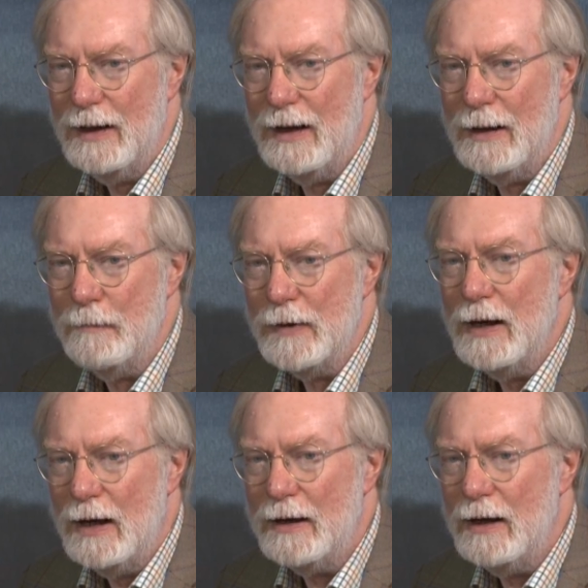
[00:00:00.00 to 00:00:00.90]
And
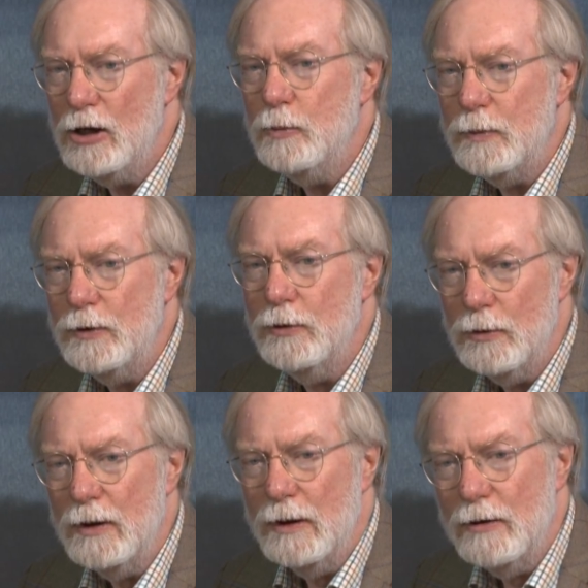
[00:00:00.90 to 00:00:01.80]
I hope
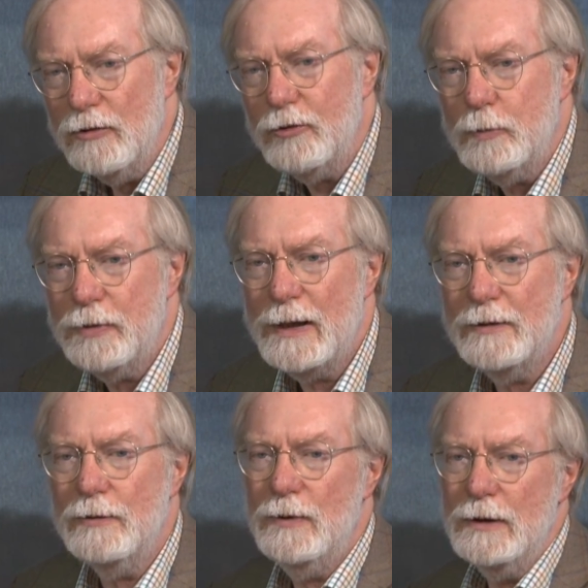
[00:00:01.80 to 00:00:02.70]
you
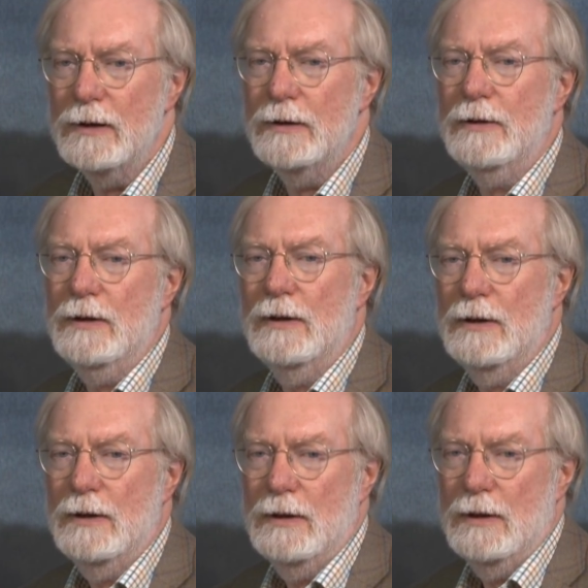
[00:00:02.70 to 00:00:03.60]
spread the word,
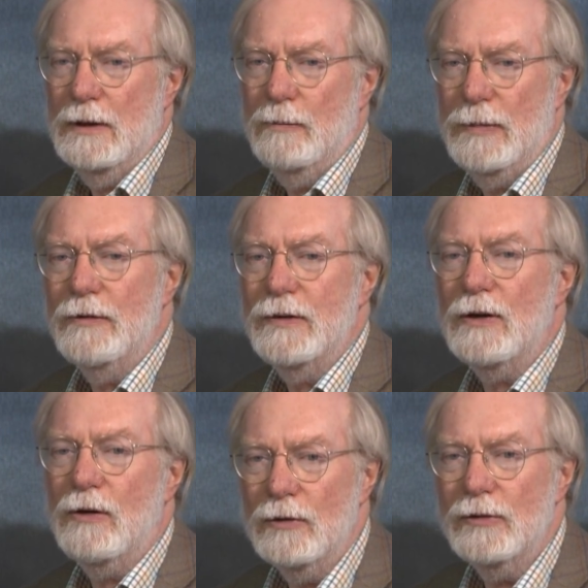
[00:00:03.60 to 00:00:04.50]
both the
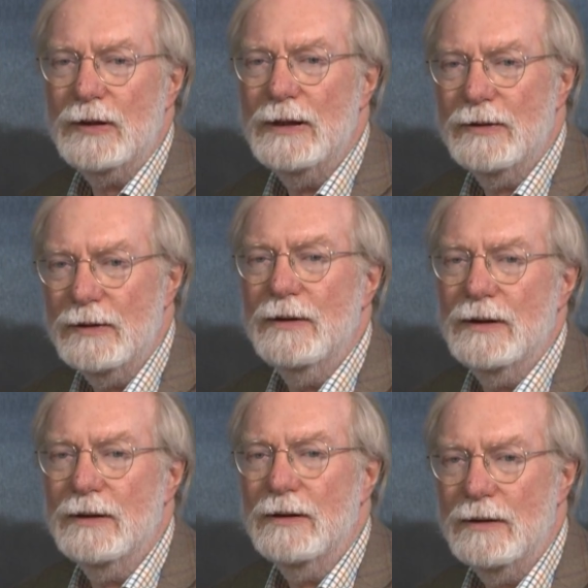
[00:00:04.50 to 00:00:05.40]
content and
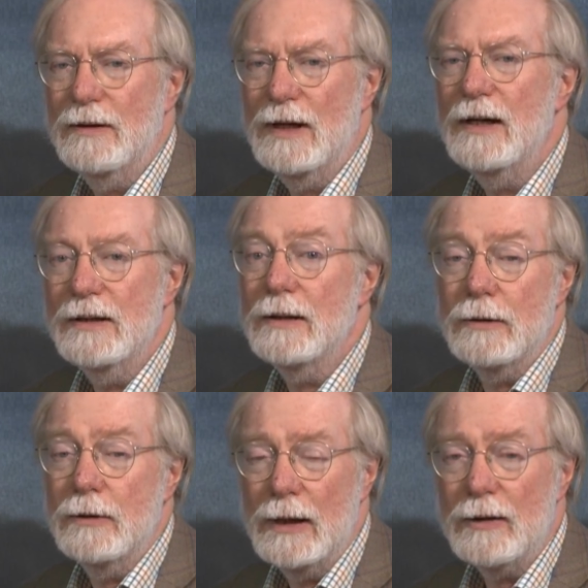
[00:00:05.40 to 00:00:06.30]
the idea
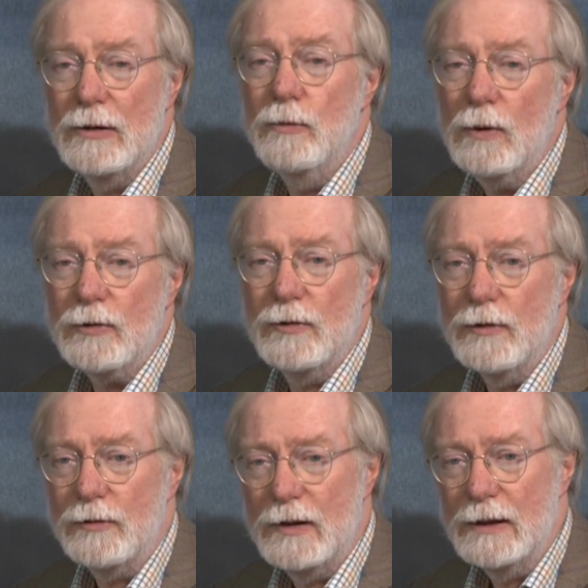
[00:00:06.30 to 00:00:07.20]
that you can actually watch
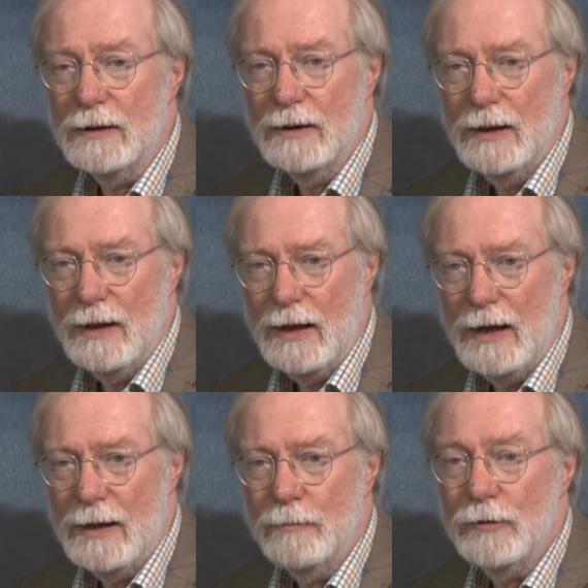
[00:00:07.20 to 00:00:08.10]
this thing,
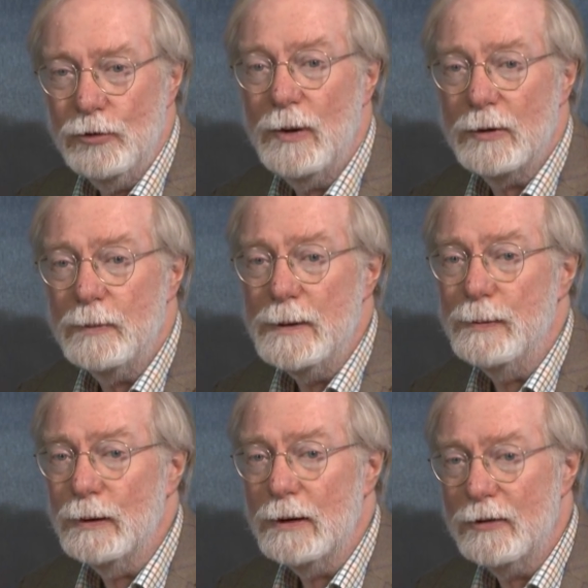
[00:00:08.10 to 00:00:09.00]
to other
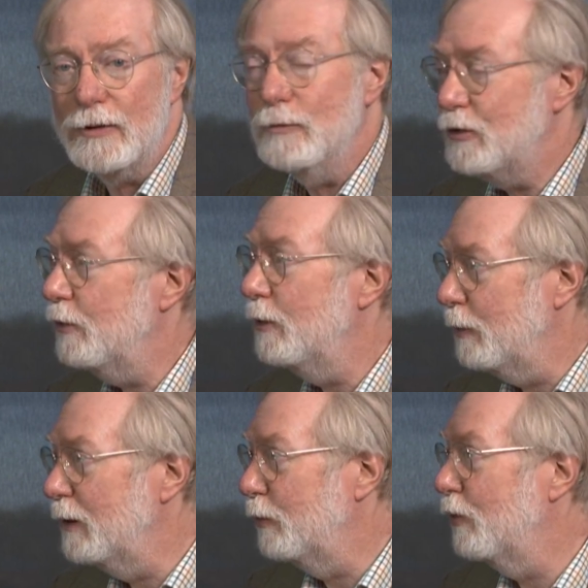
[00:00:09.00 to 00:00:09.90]
people, because I'm sure
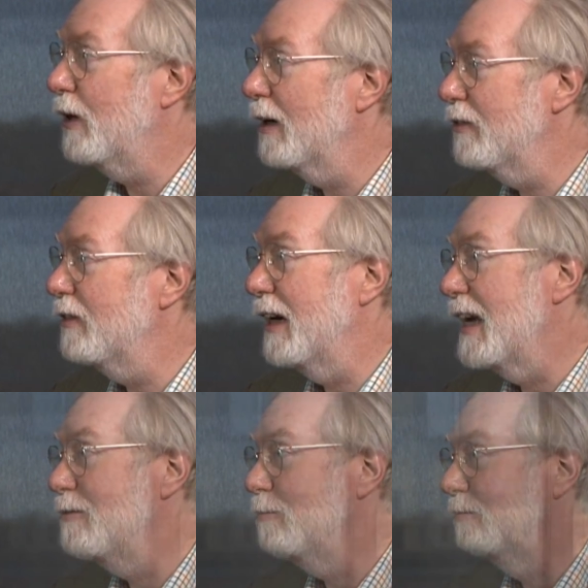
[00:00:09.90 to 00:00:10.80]
we'll broadcast it again.